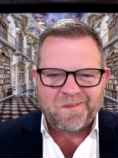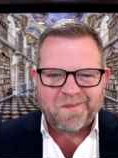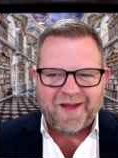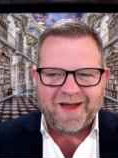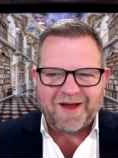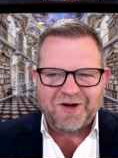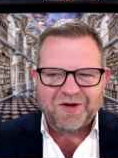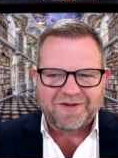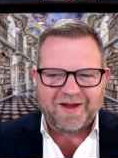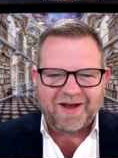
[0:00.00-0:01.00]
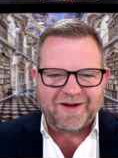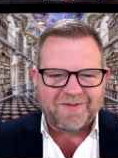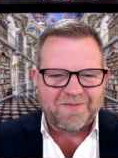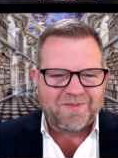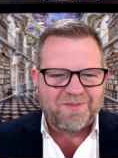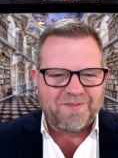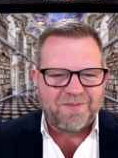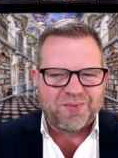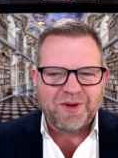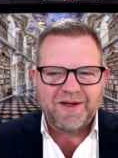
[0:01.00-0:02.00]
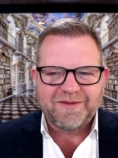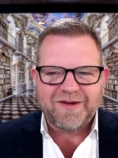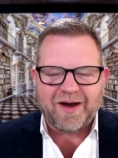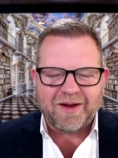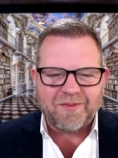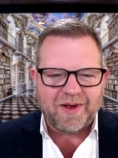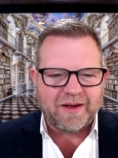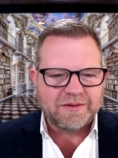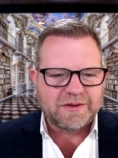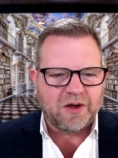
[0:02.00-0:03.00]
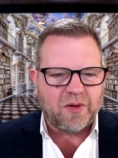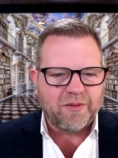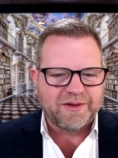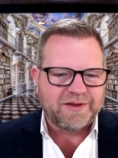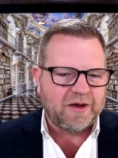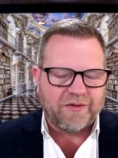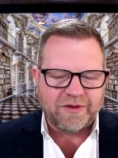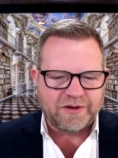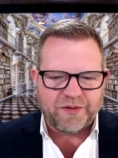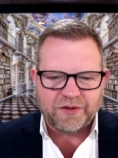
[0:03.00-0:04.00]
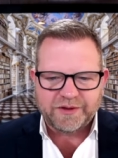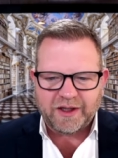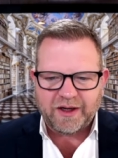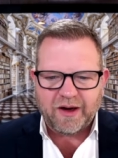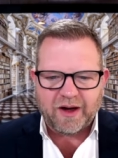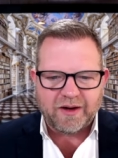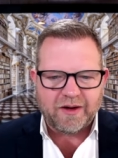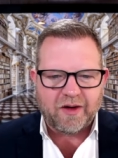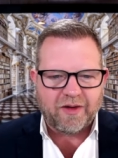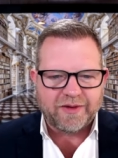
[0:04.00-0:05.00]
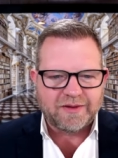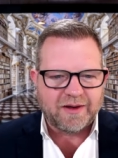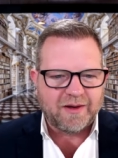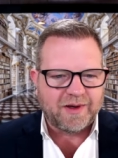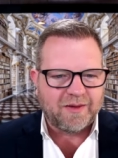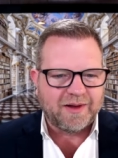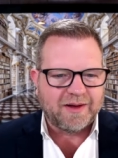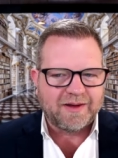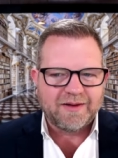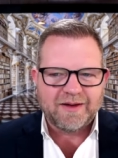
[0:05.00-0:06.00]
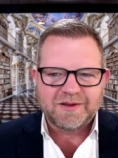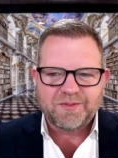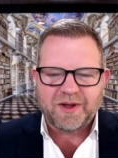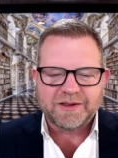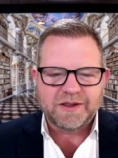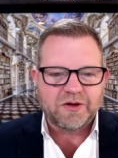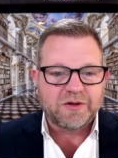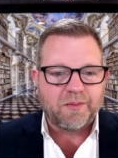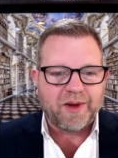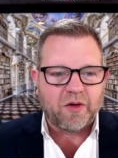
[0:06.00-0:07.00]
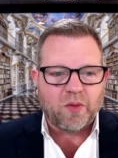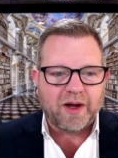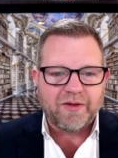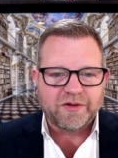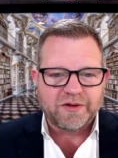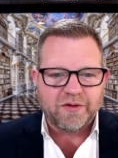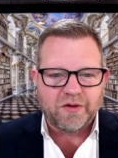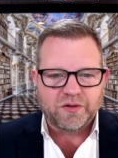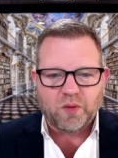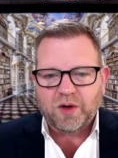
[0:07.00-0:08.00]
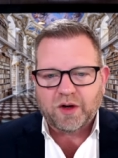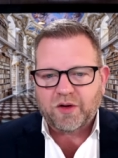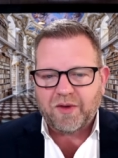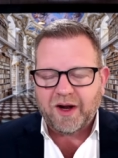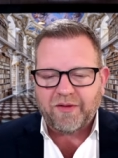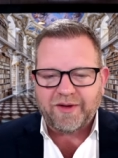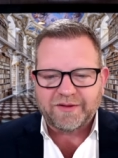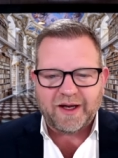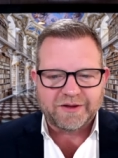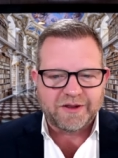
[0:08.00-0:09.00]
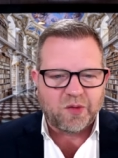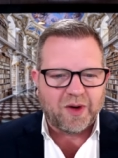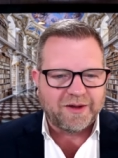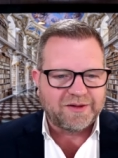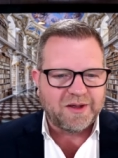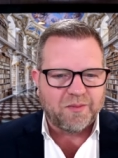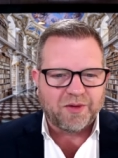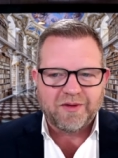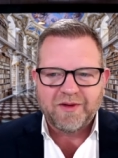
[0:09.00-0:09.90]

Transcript: Yeah, you're just like, please audit me. So I would see all these folks getting audited all the time. And I'd be like, gosh, bless it. There's a better way. There's a there's a workaround that's actually quite simple,